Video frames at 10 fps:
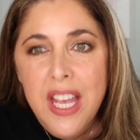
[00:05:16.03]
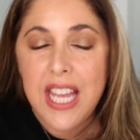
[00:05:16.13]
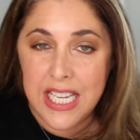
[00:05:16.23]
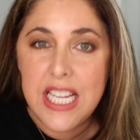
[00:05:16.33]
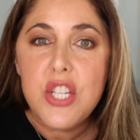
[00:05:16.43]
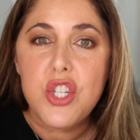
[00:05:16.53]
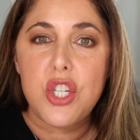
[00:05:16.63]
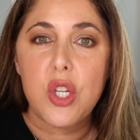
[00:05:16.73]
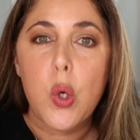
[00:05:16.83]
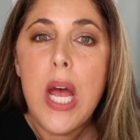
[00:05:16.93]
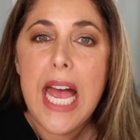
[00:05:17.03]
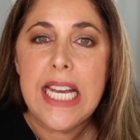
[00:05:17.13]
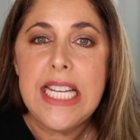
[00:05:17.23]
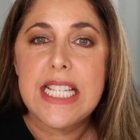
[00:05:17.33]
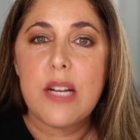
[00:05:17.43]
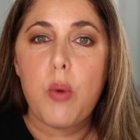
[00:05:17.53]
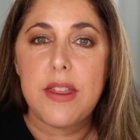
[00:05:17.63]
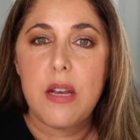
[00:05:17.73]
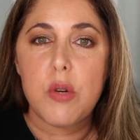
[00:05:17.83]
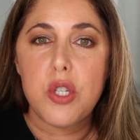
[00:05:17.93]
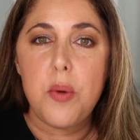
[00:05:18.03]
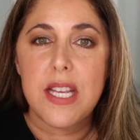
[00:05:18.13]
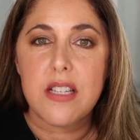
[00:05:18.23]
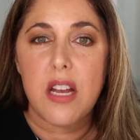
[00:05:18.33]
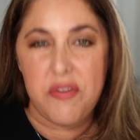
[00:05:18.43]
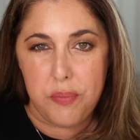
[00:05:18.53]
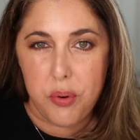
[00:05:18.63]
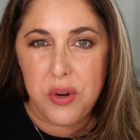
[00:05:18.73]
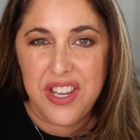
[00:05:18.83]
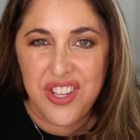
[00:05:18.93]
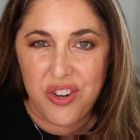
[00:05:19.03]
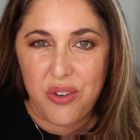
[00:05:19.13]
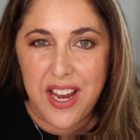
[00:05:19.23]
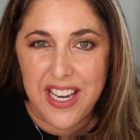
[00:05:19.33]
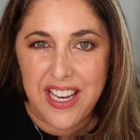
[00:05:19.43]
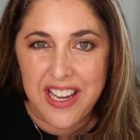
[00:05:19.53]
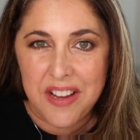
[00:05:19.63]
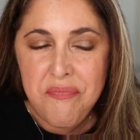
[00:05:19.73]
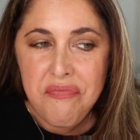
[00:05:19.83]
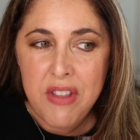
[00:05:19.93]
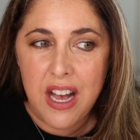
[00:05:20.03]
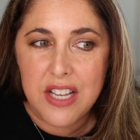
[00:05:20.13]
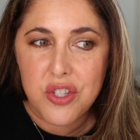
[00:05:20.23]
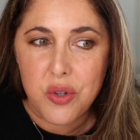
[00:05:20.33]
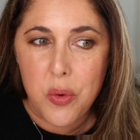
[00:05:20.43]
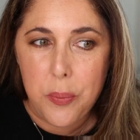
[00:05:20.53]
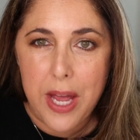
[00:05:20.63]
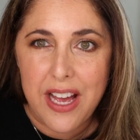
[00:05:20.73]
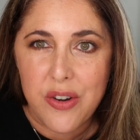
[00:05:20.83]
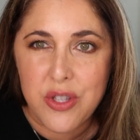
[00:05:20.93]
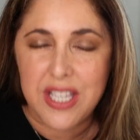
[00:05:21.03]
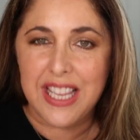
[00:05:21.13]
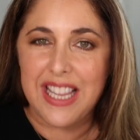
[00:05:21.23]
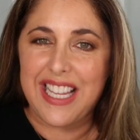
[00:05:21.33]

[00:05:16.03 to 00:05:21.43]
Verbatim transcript: an issue. And he said what they were doing is kind of pre-curating uh, certain patterns and,